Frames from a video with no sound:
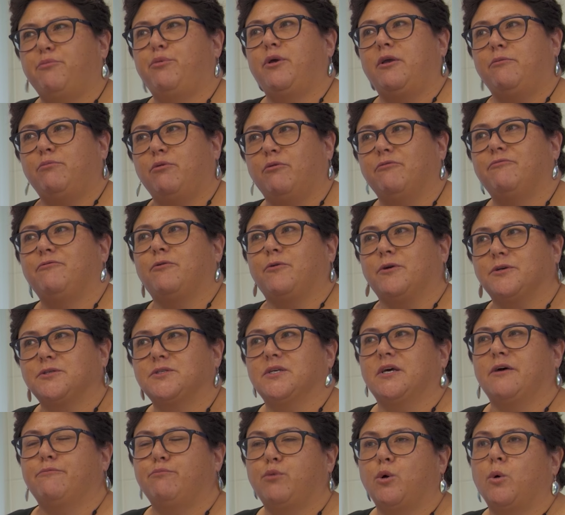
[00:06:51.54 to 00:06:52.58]
people, for
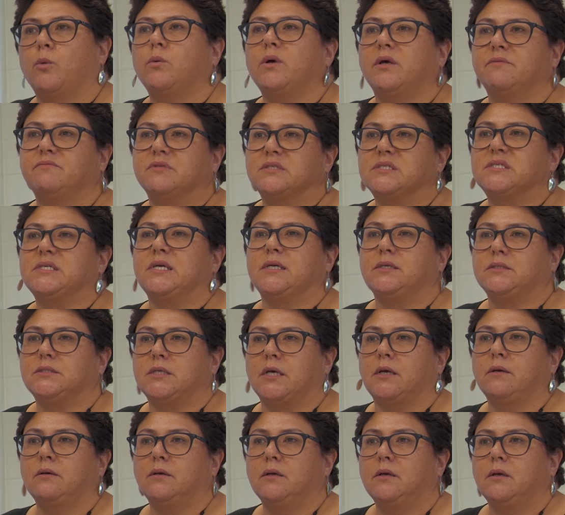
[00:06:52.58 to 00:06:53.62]
example, in the
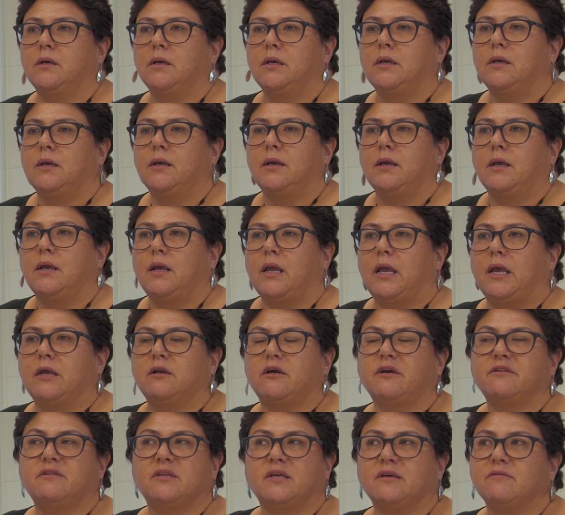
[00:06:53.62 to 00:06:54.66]
sector. And
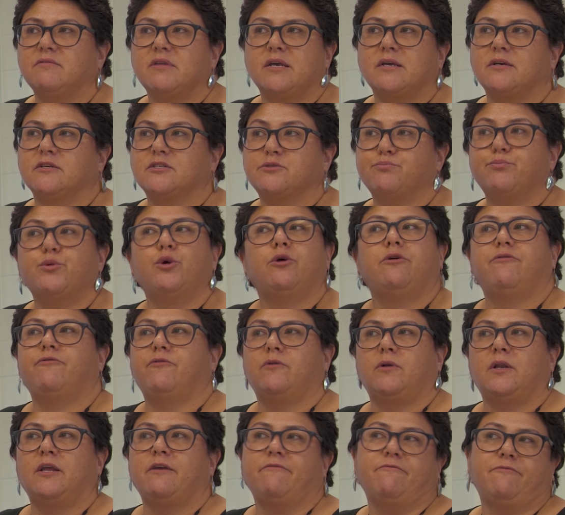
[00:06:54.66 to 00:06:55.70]
I think that is
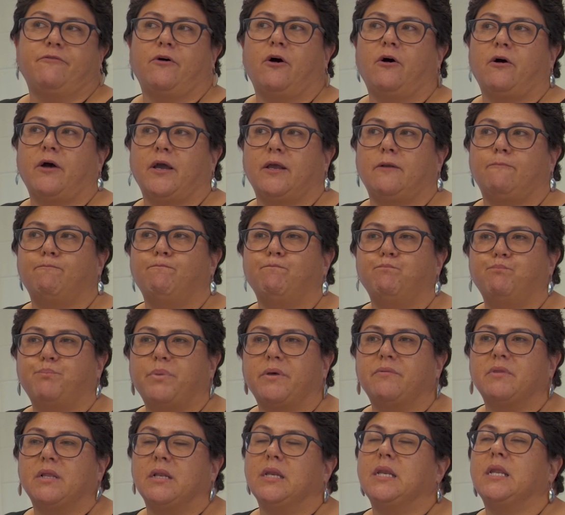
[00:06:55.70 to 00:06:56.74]
perfectly fine.
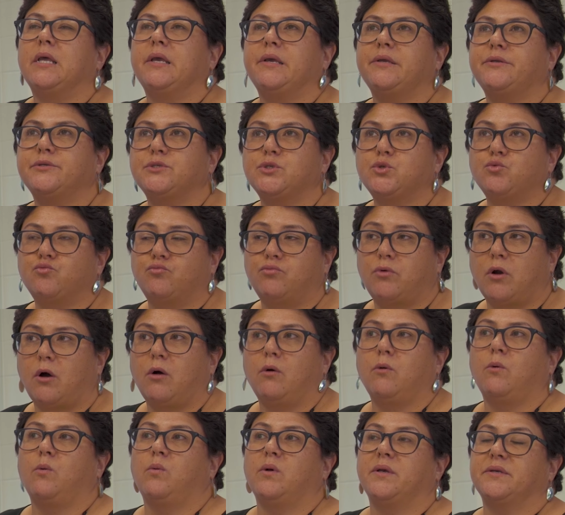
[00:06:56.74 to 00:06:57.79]
But the leader's
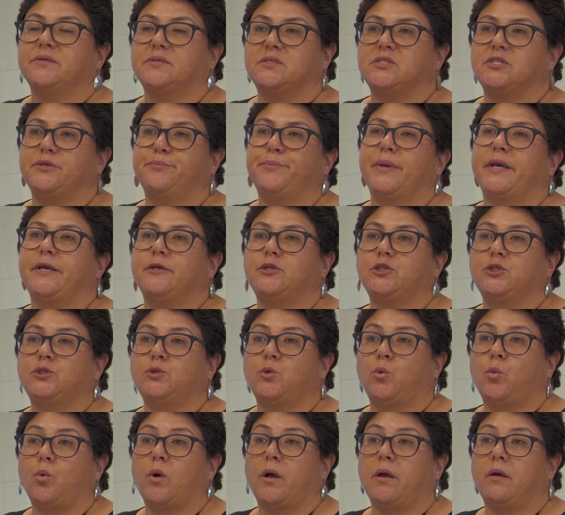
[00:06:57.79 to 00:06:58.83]
role is to make
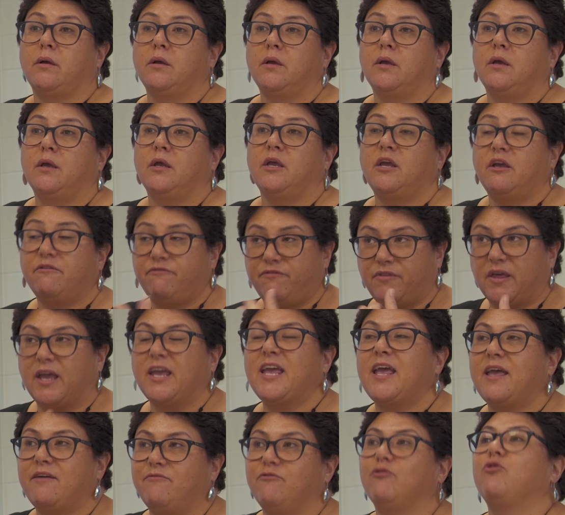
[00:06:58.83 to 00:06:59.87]
sure if they
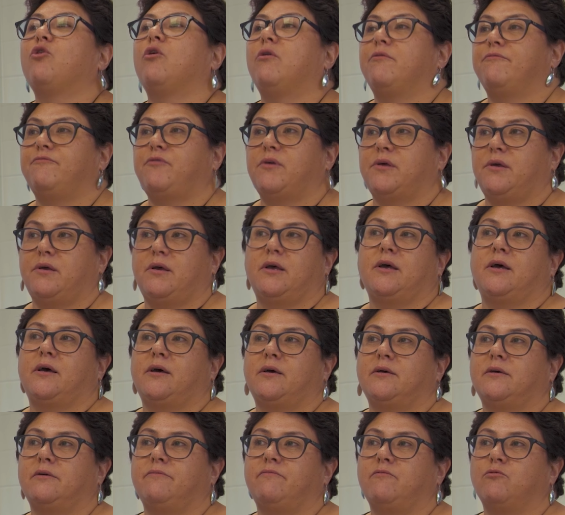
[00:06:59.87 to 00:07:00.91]
haven't got that
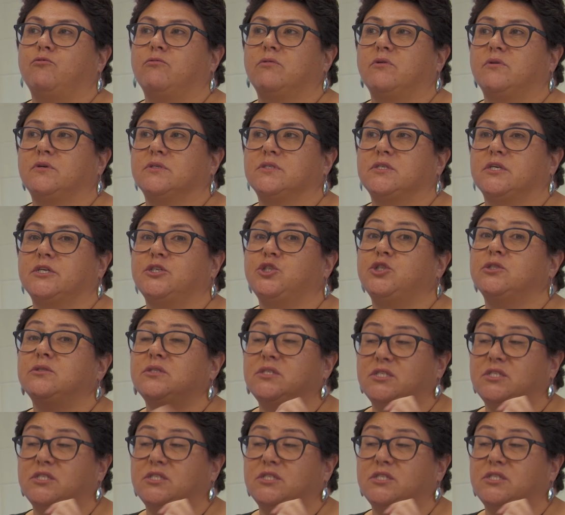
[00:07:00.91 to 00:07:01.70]
heart in the organisation,